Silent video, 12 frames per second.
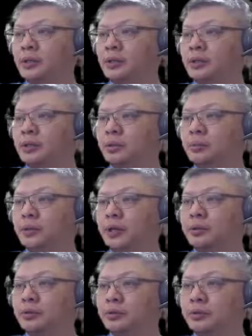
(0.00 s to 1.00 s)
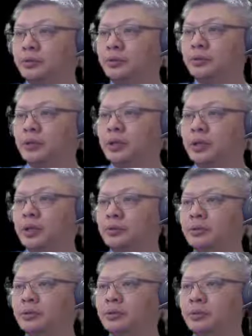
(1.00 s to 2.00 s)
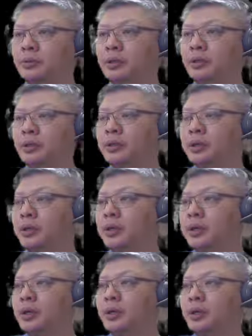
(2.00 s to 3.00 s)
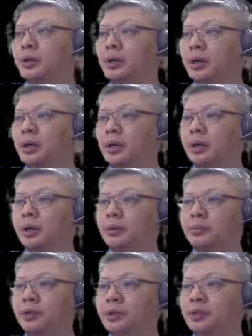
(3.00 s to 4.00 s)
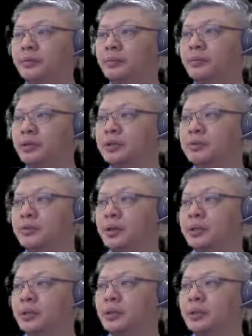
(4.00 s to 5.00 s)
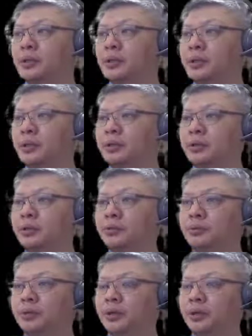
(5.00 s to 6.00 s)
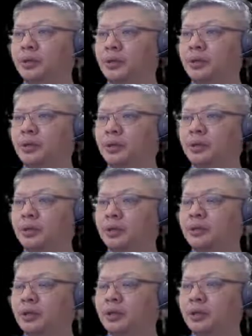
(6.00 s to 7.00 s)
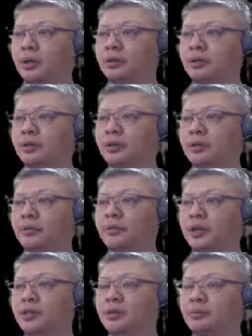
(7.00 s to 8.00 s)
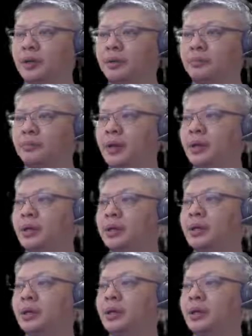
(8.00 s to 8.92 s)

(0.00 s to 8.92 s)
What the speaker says: So black usually counter with p7 plus 1. Now this will be a counter sacrifice by black.